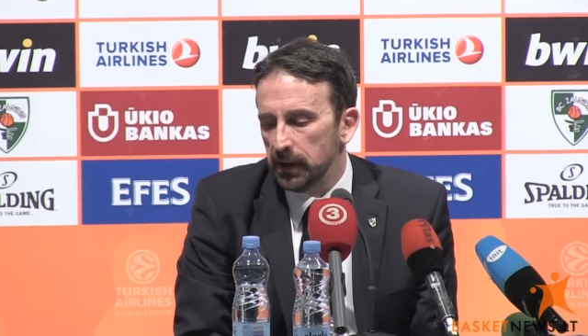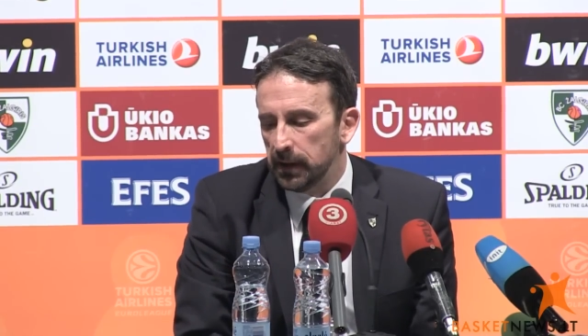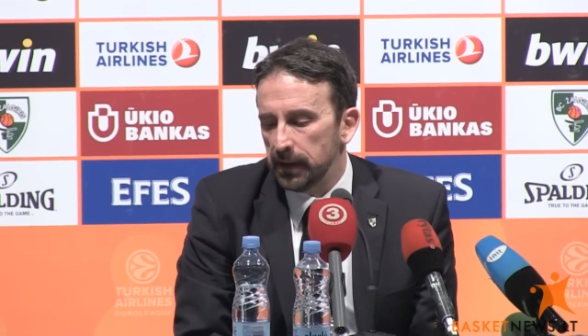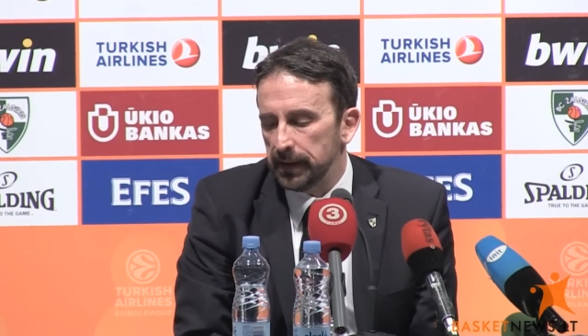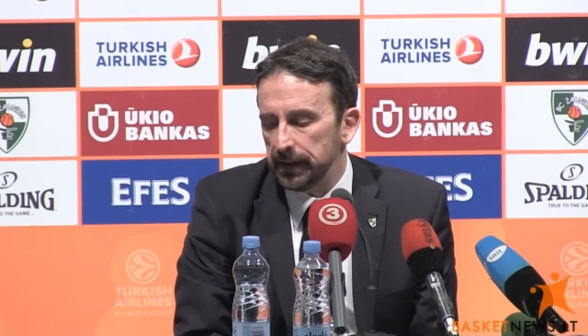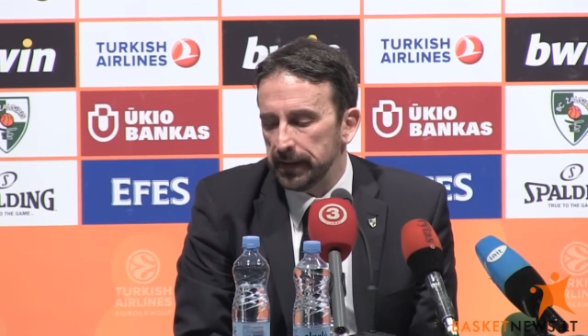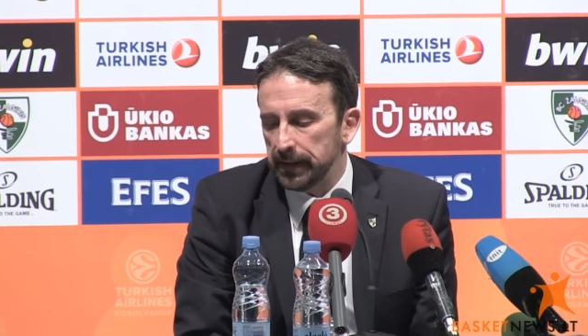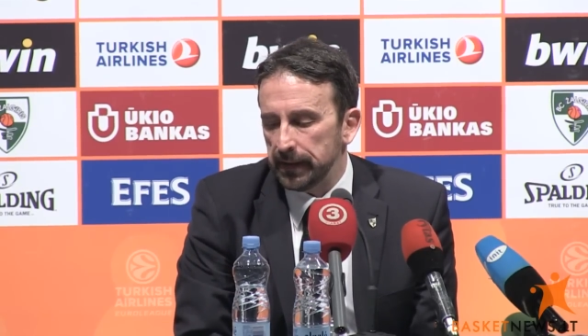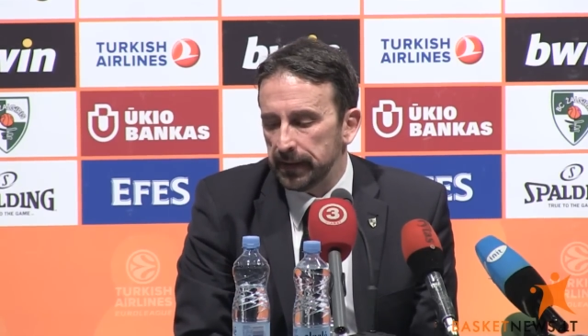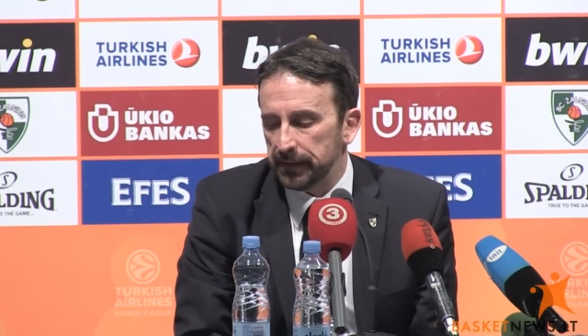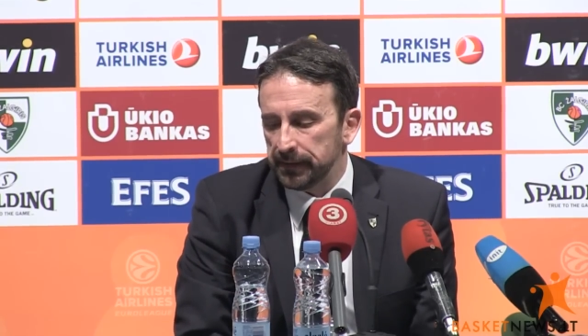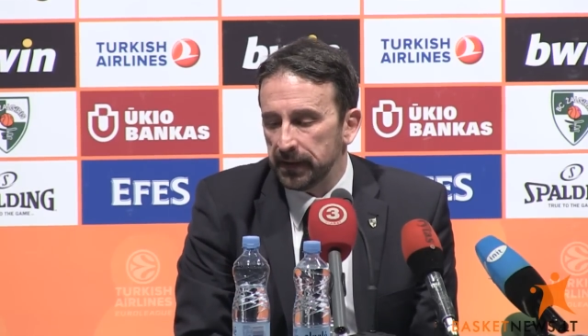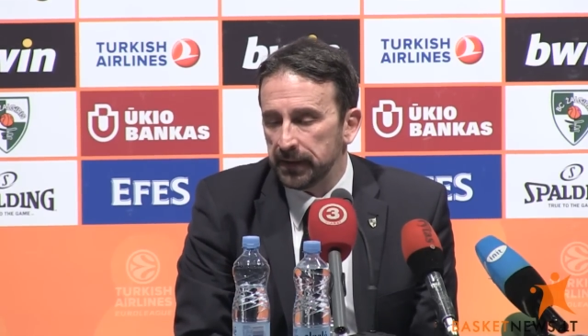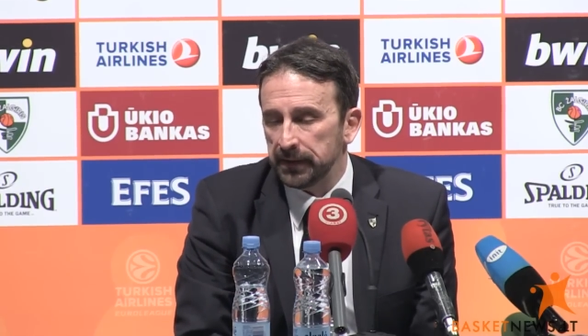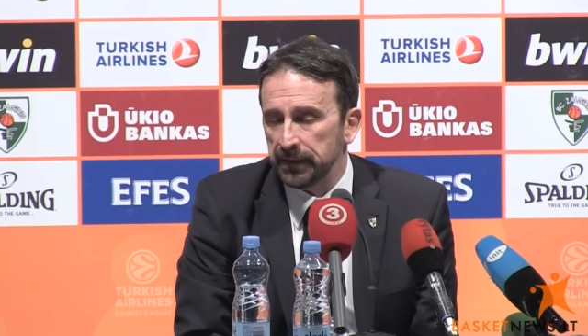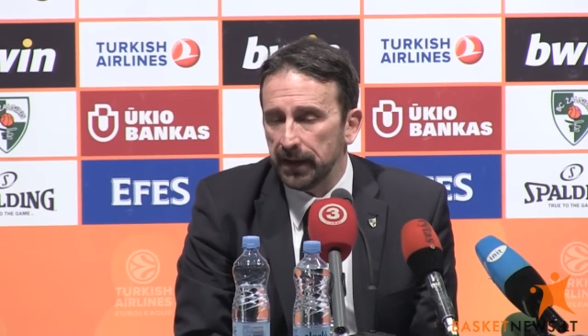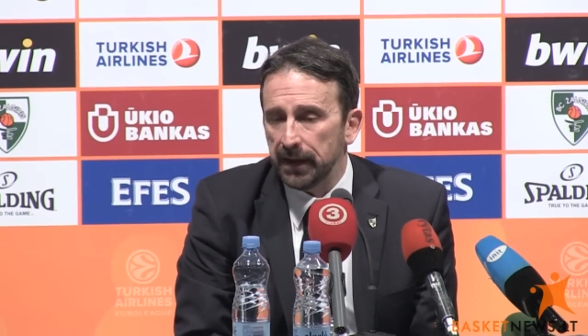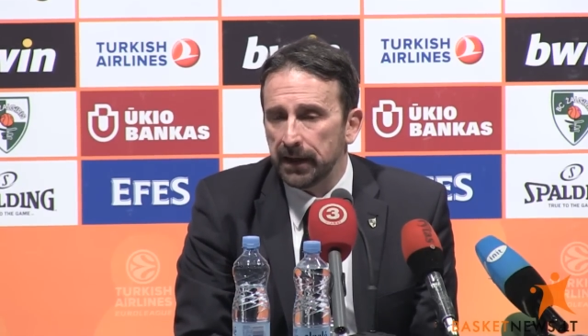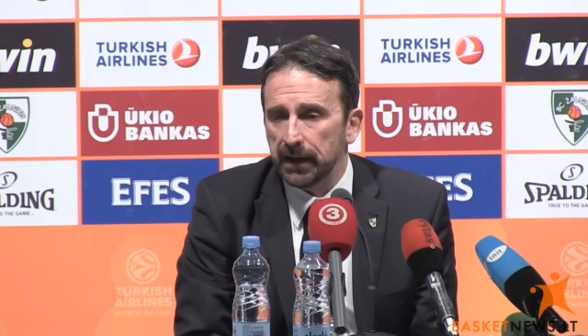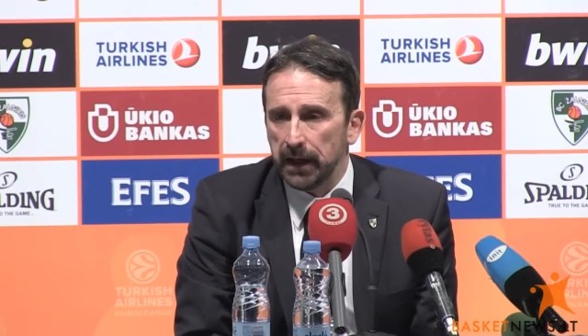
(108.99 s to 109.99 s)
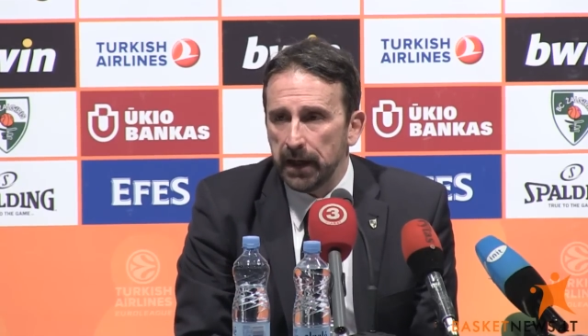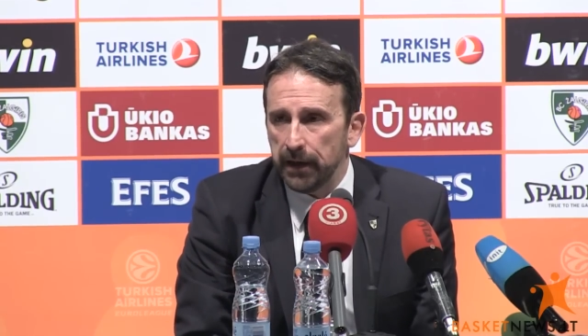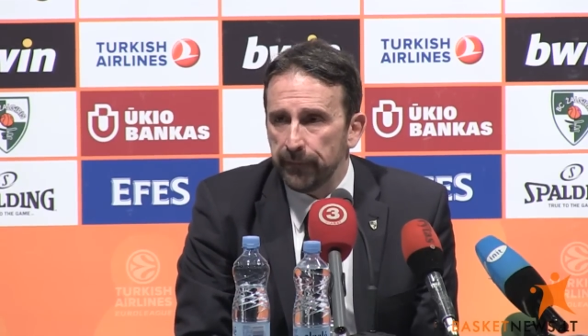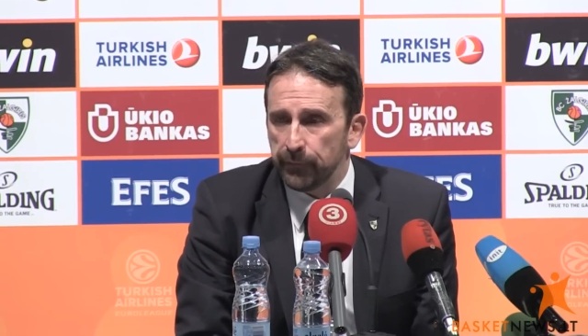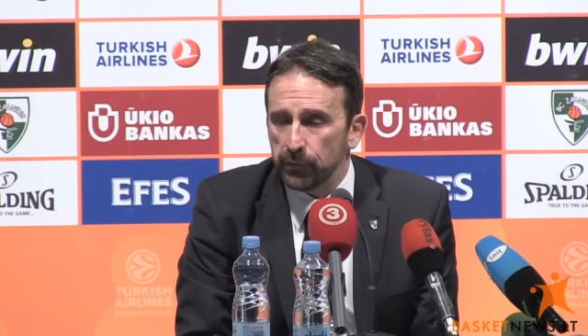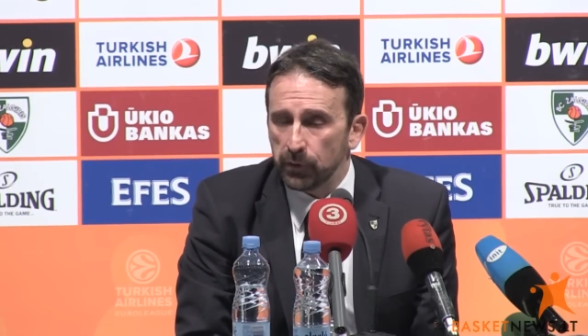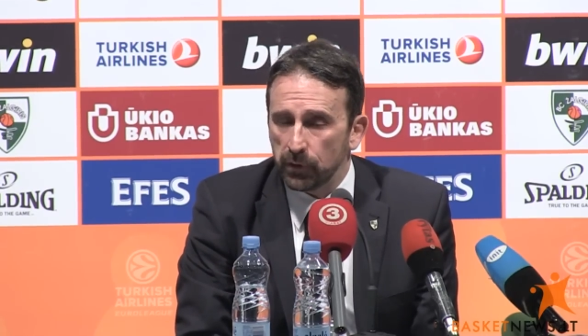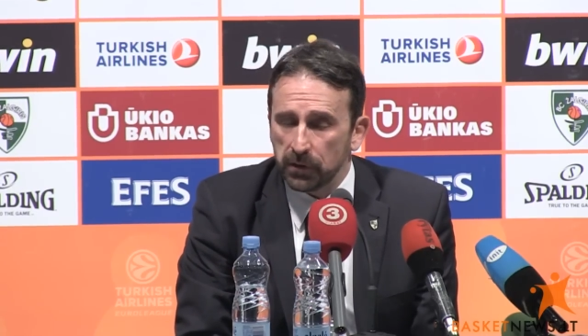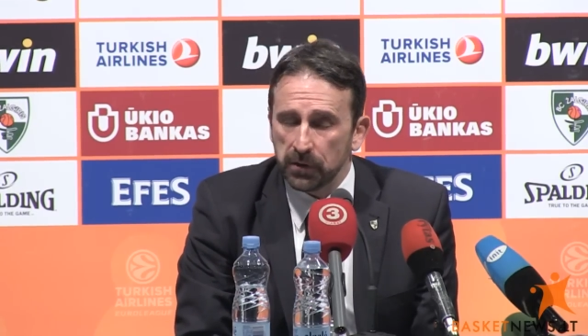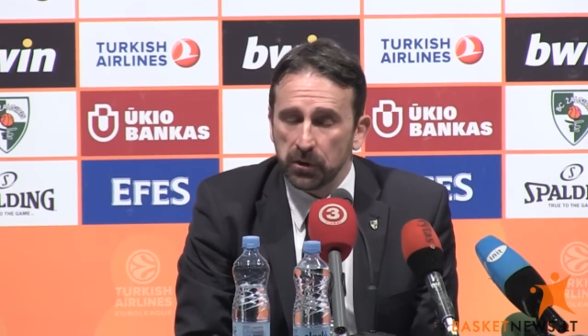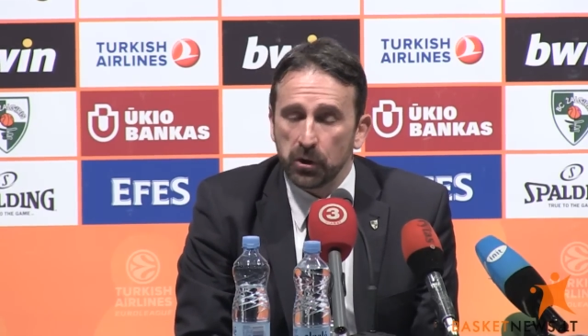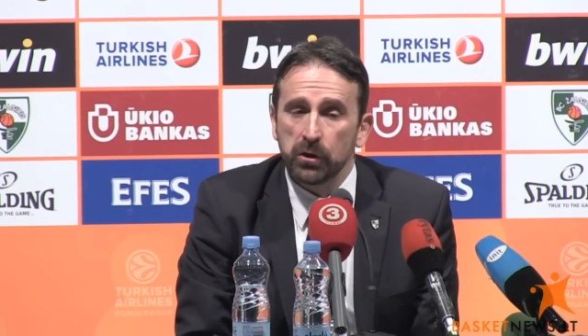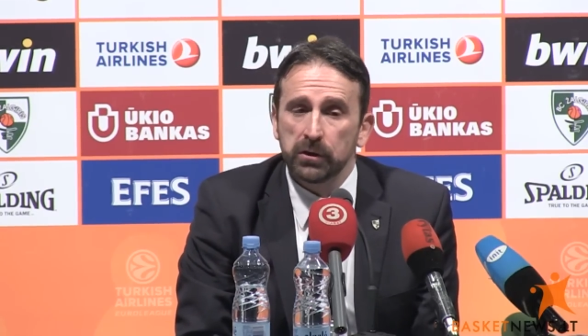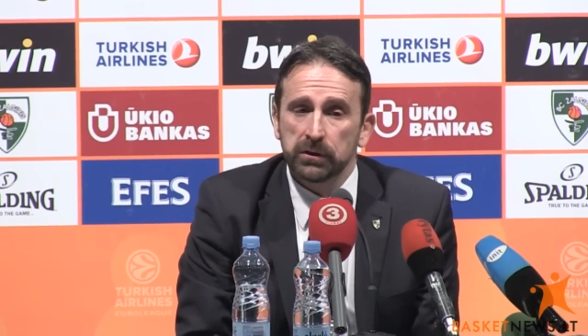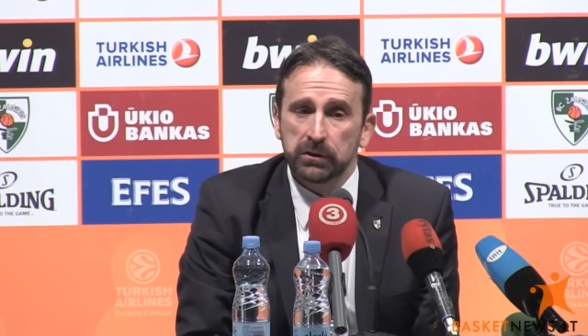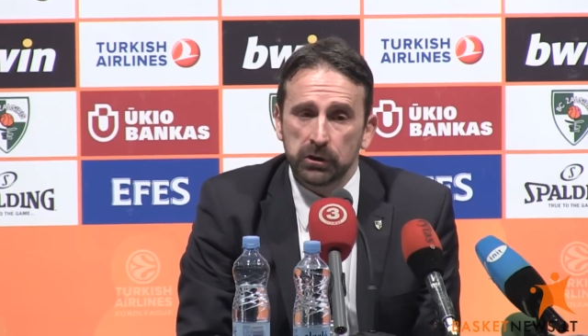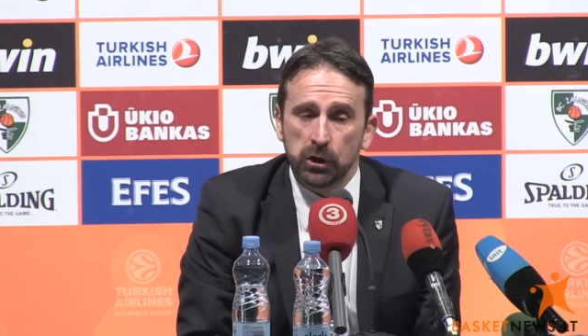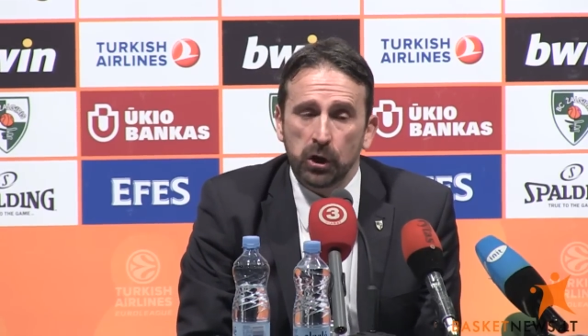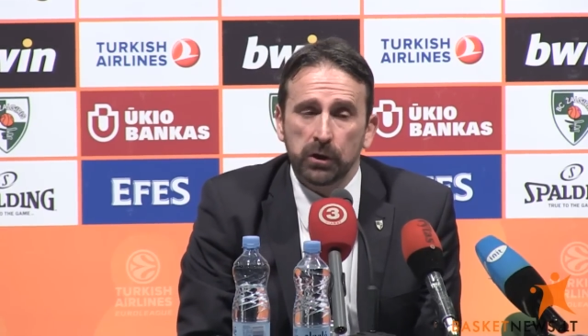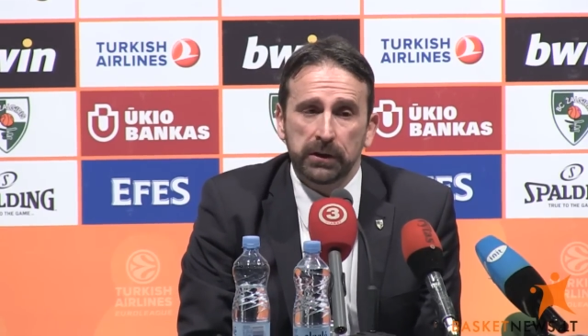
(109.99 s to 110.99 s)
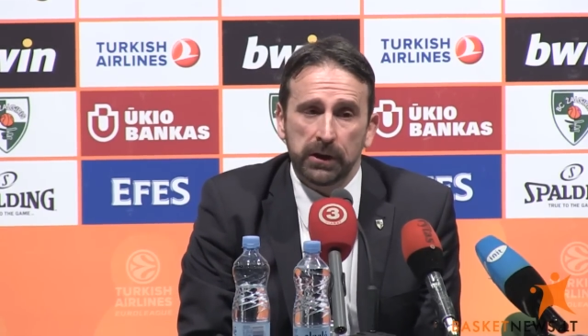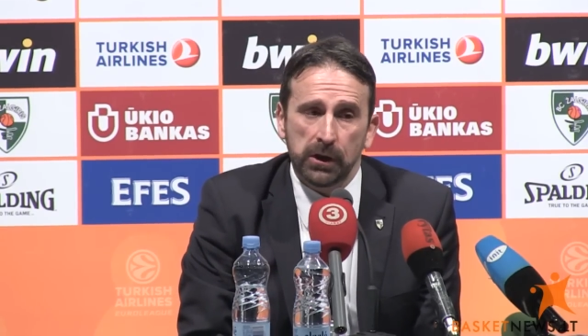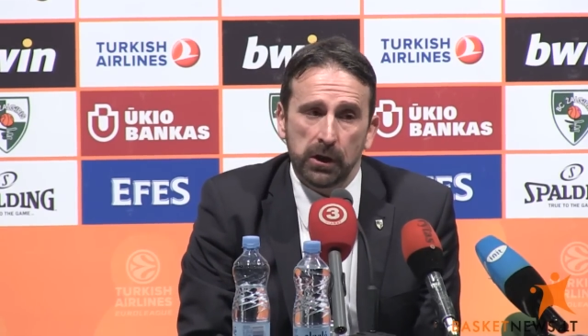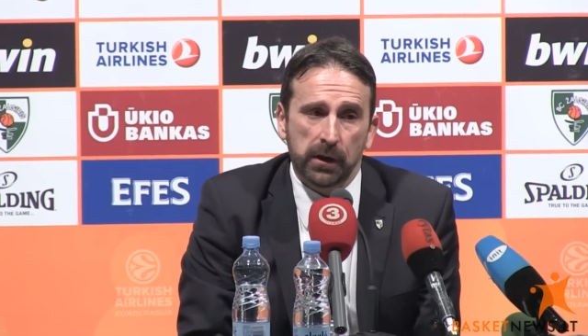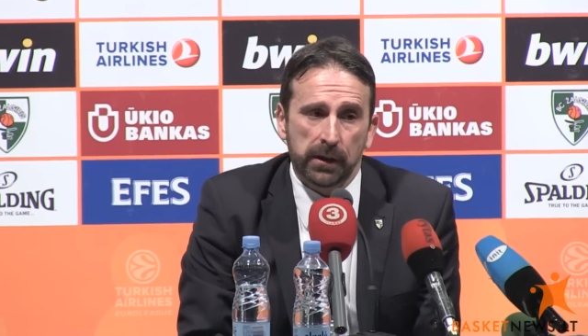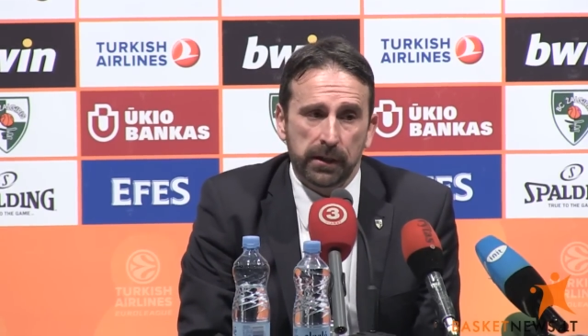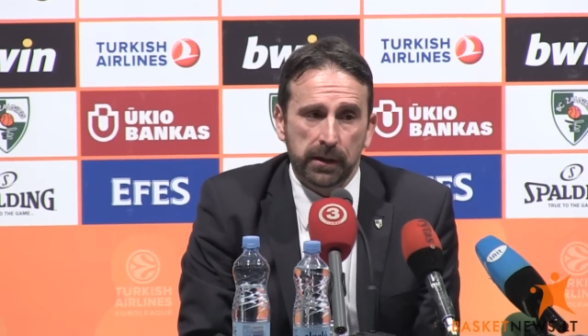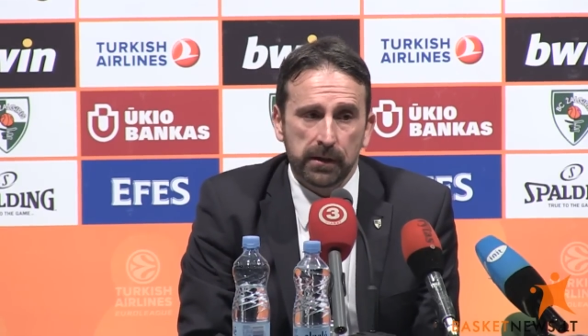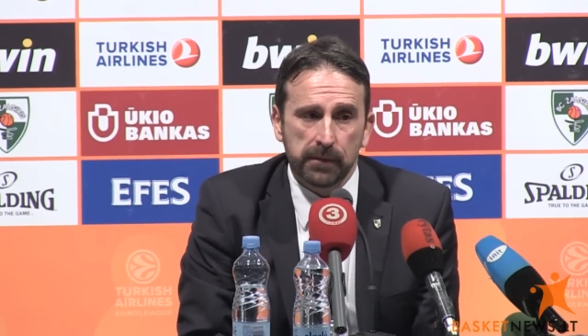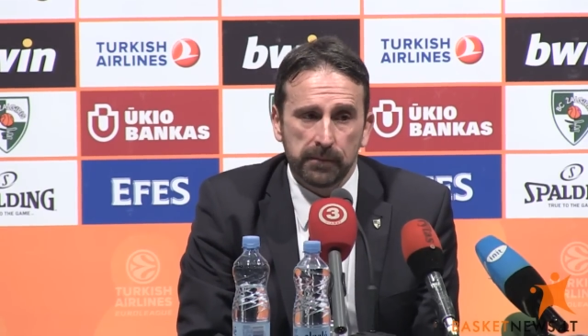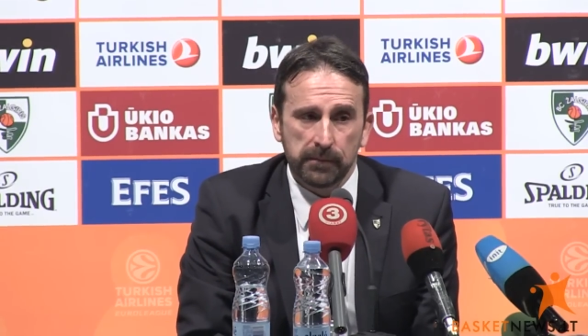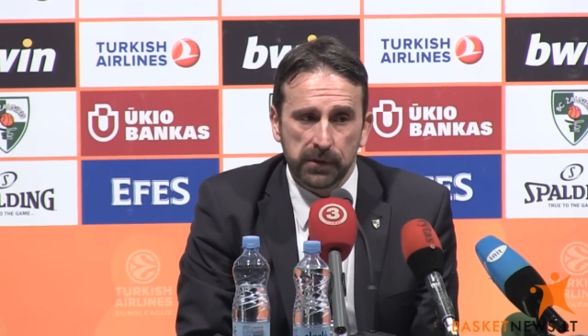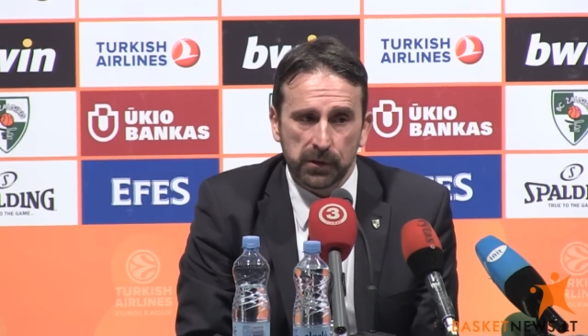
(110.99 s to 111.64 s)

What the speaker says: And then their effort, not enough,